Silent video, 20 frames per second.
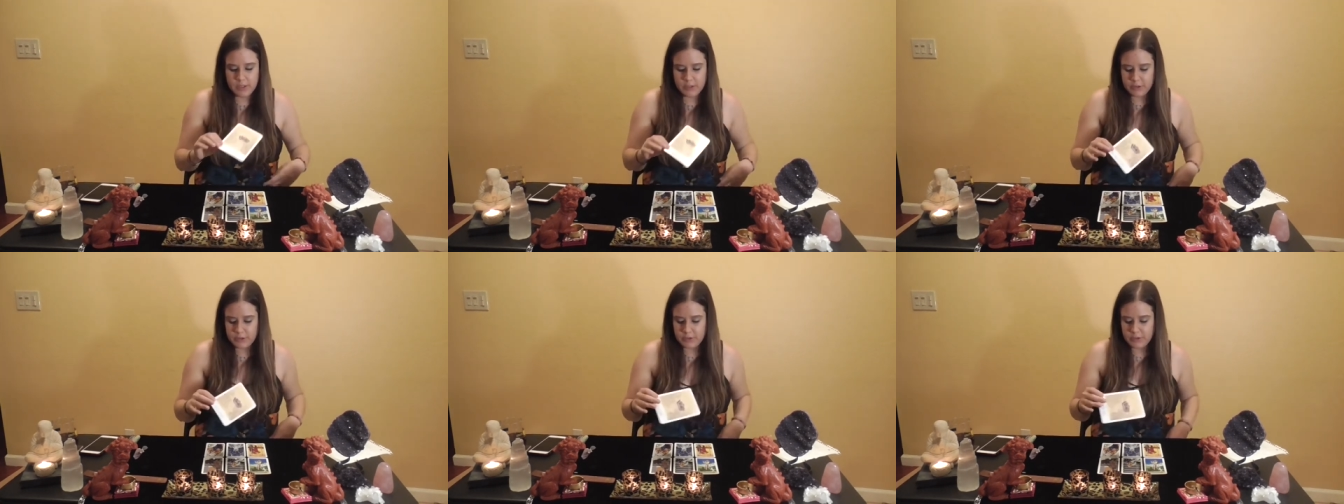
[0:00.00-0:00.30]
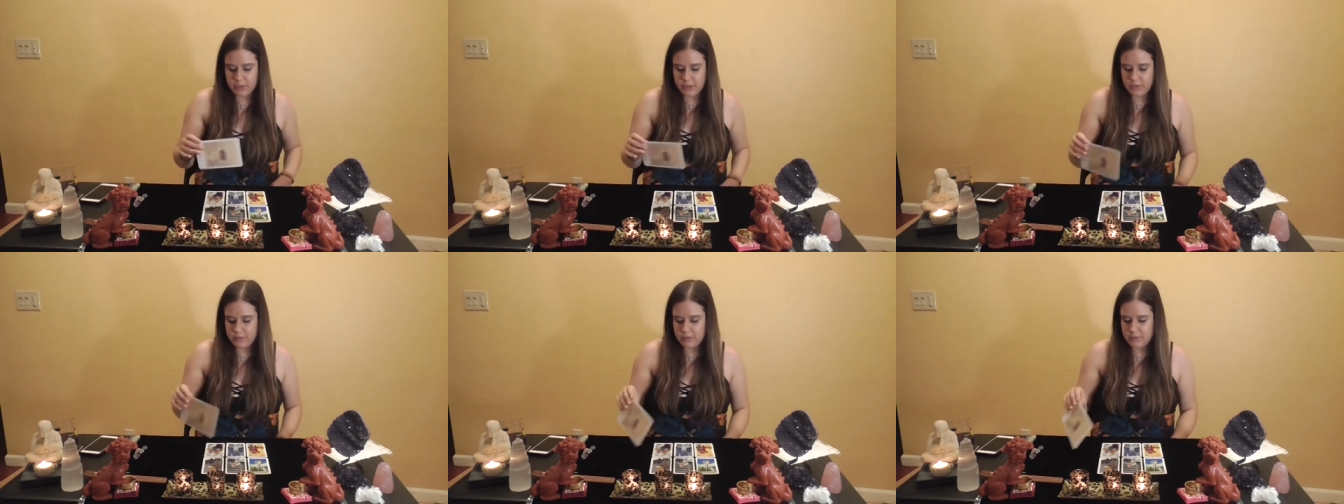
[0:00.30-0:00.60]

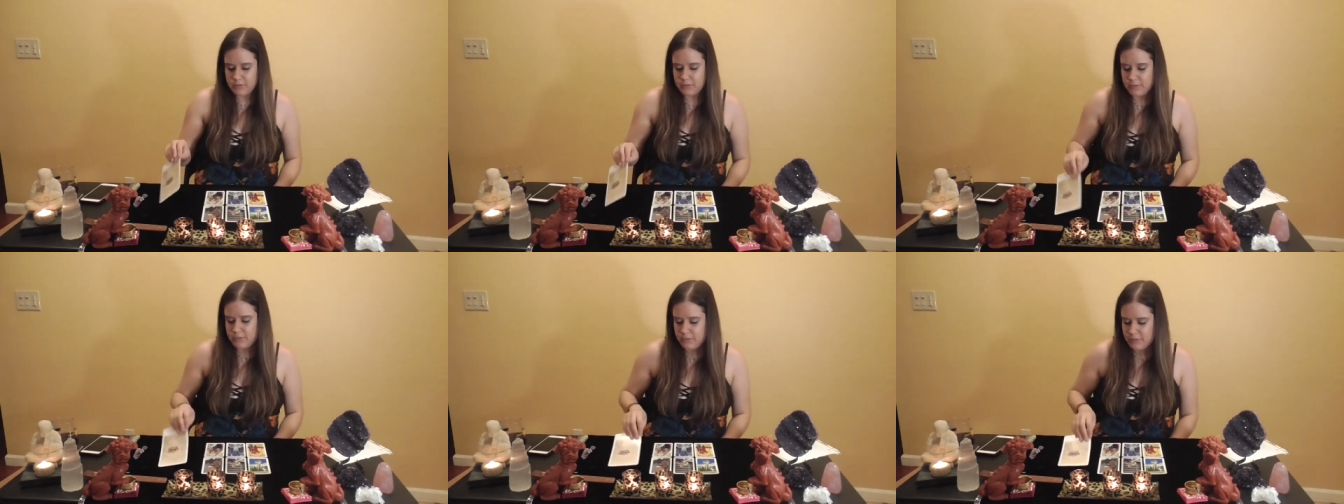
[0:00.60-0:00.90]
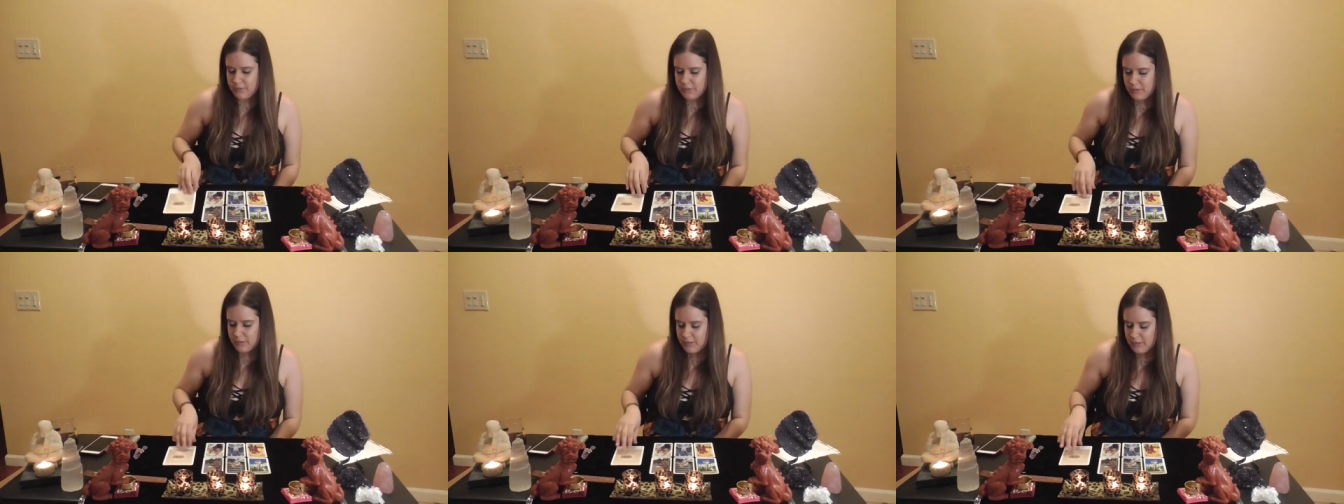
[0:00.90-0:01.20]
So
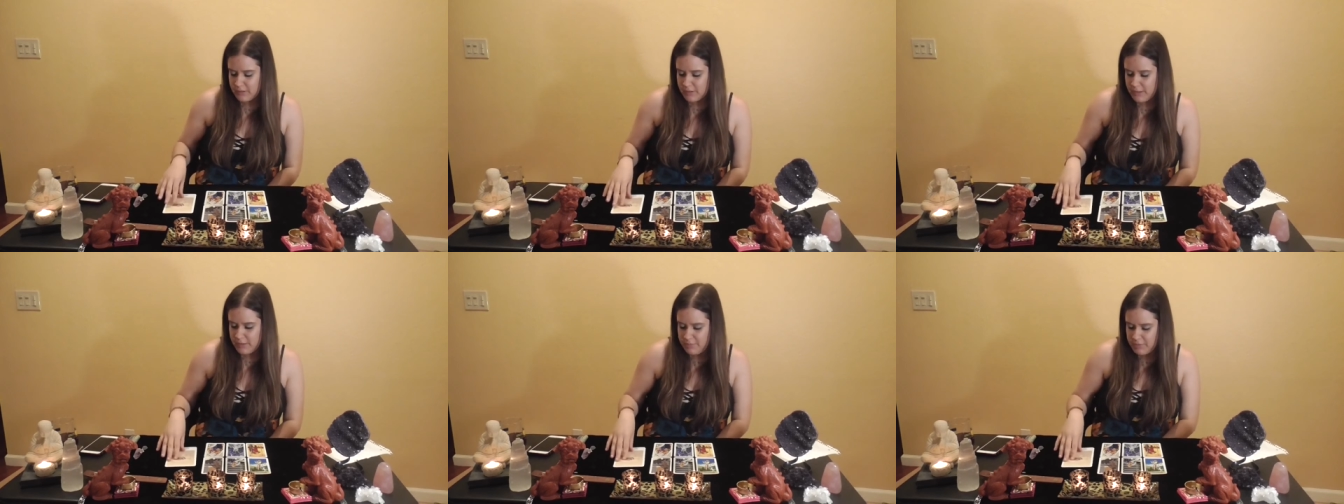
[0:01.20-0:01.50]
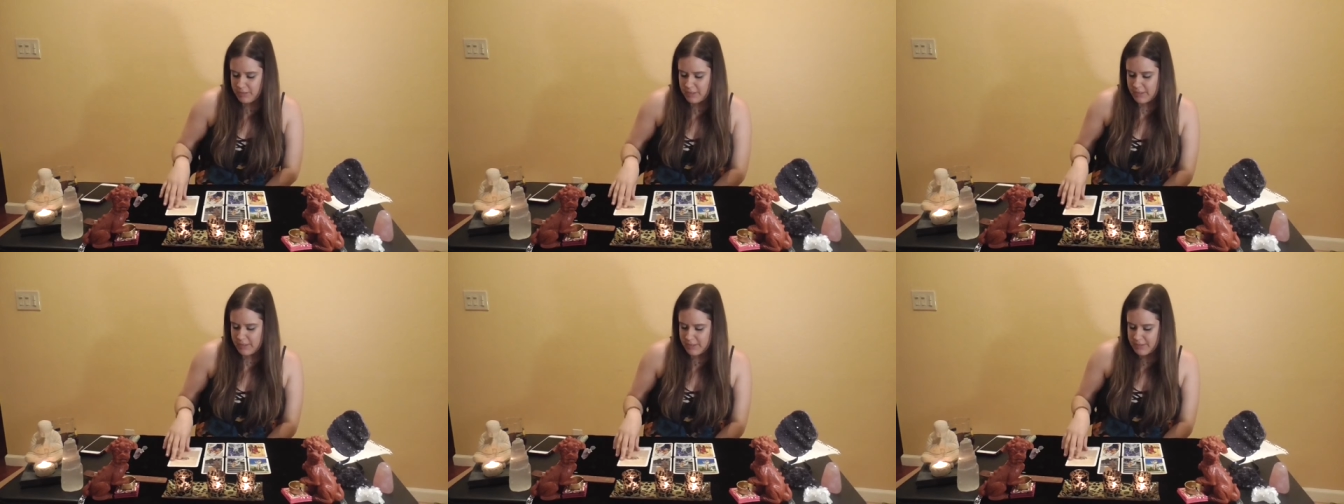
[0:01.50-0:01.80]

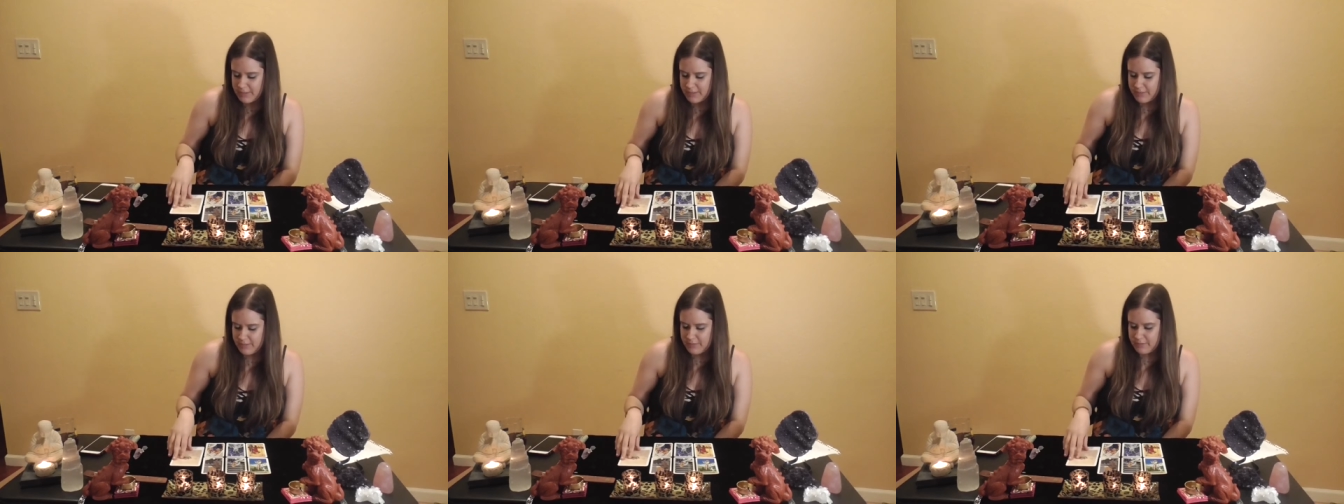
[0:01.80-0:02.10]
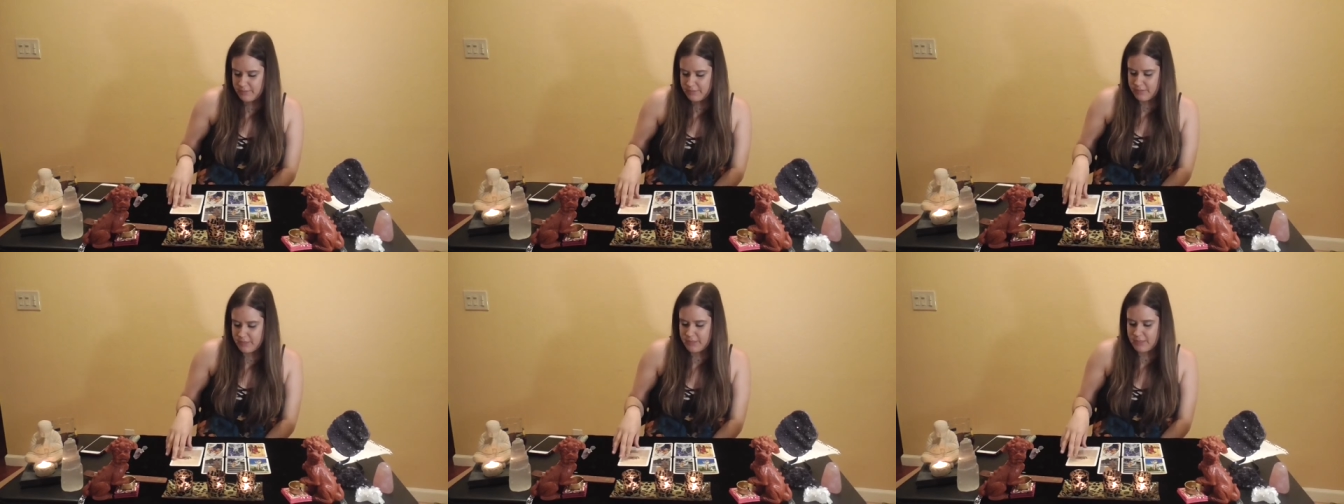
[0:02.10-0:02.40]
Libra,
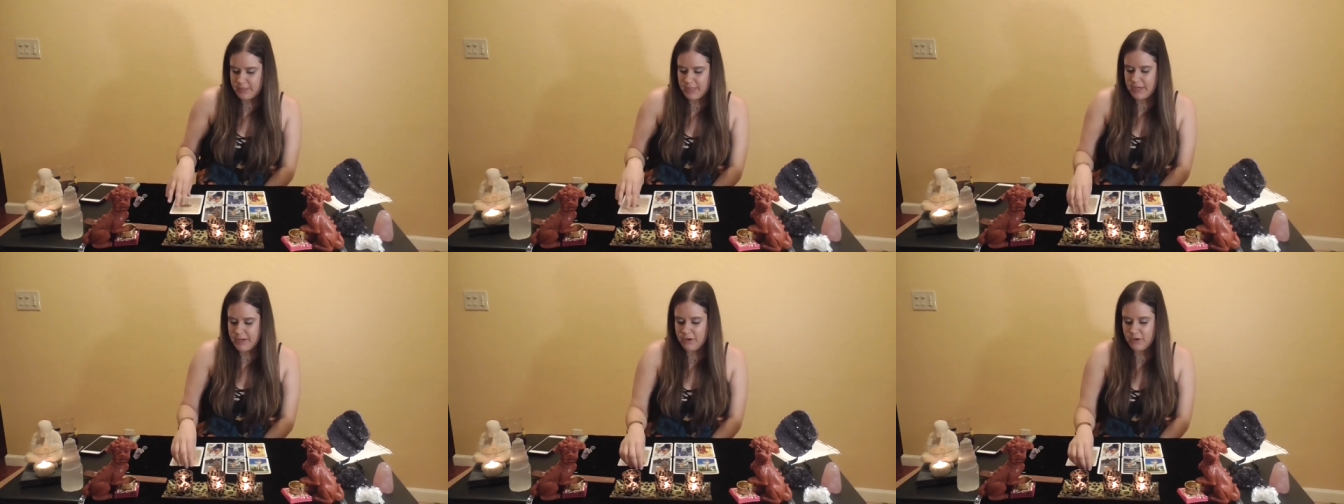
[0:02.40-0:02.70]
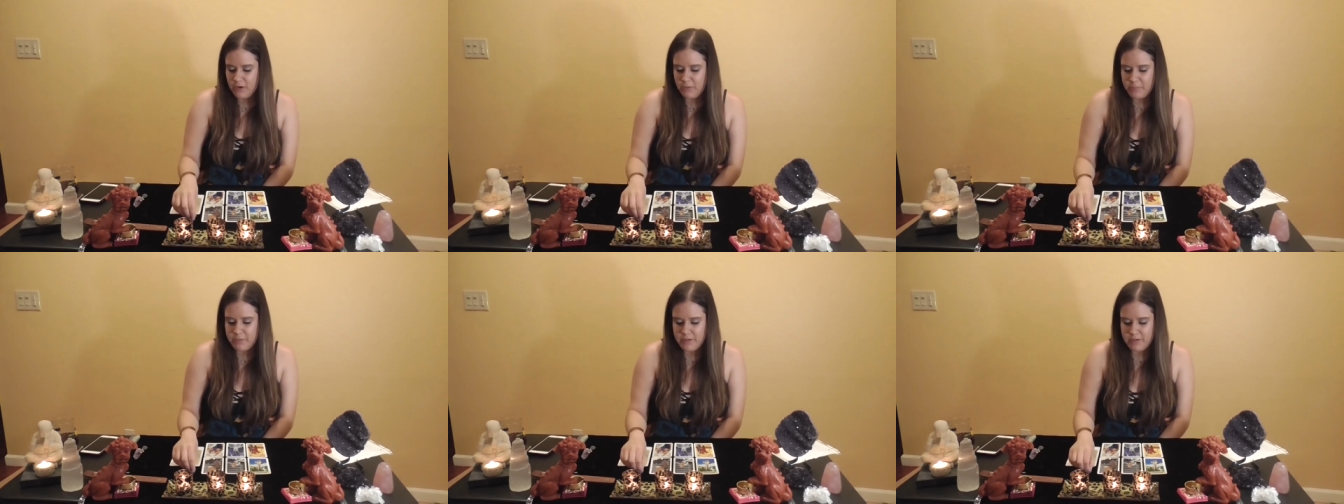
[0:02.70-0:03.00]
stay
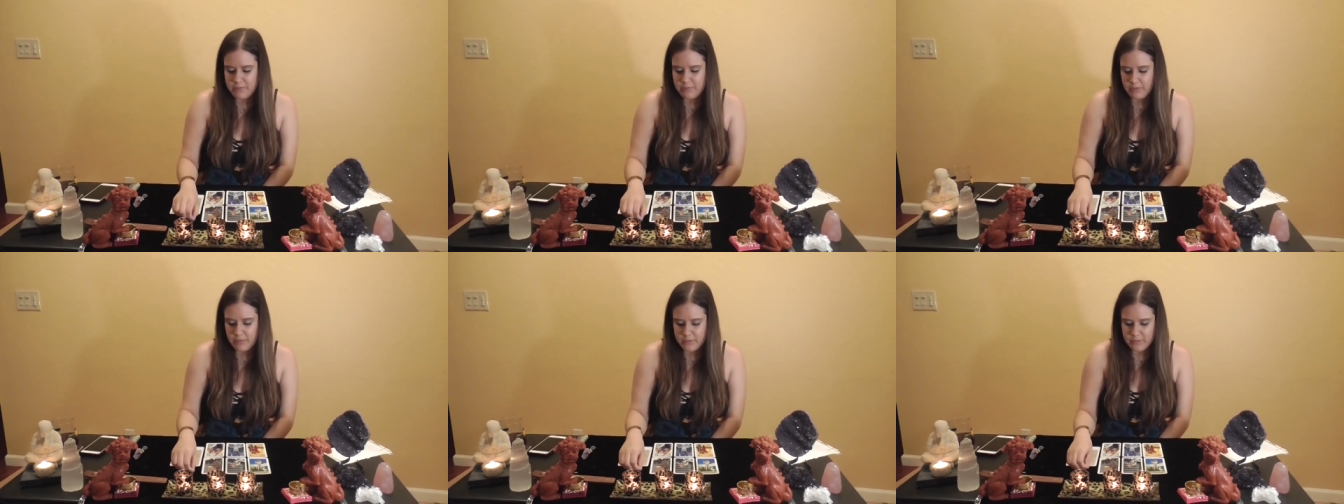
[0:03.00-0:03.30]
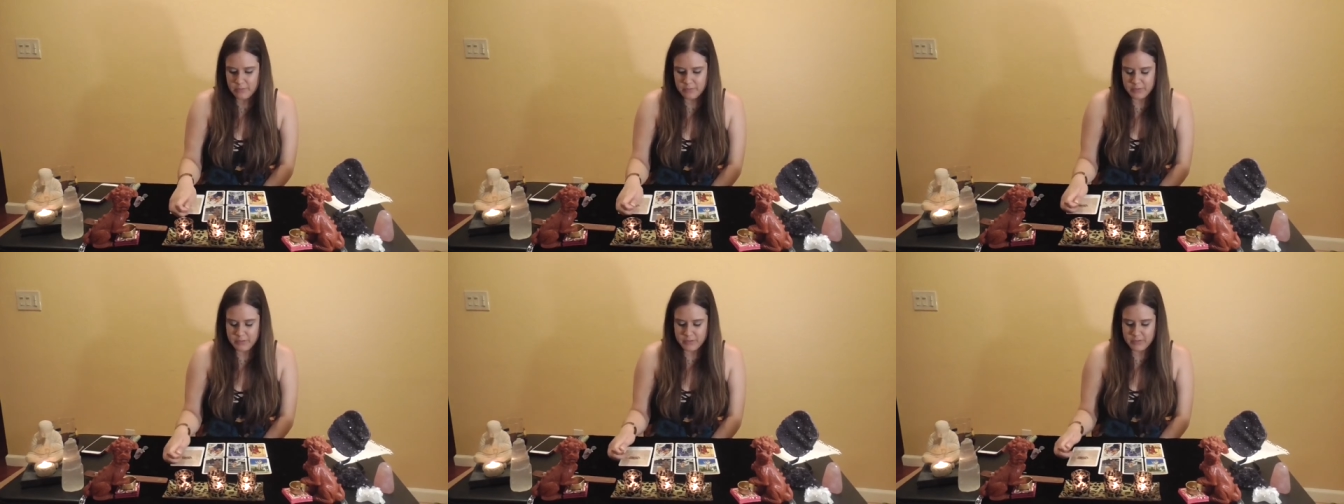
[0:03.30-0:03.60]
open and
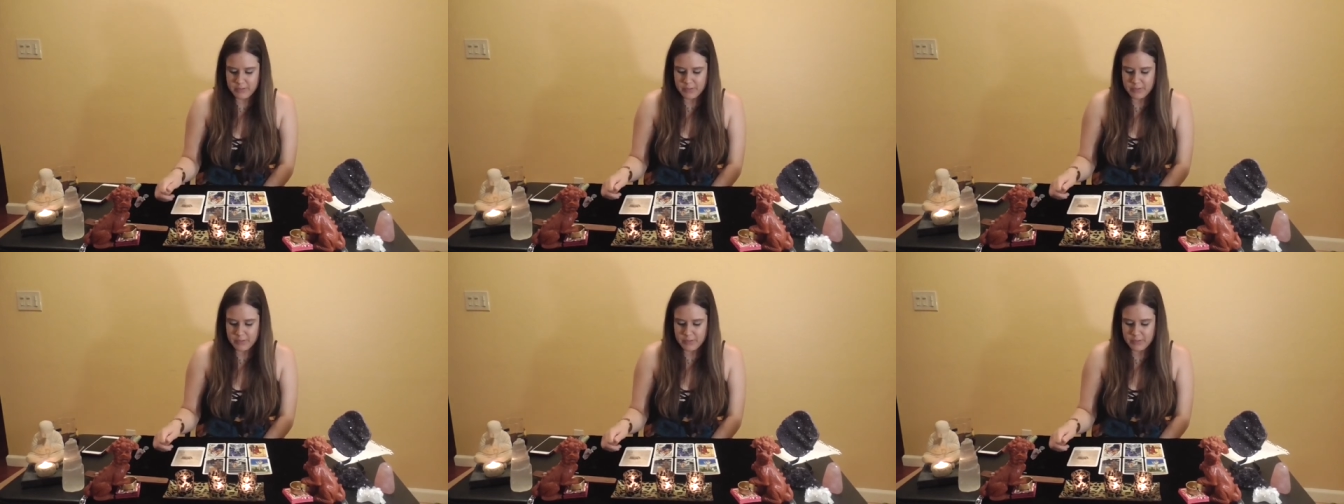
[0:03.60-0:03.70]
vulnerable.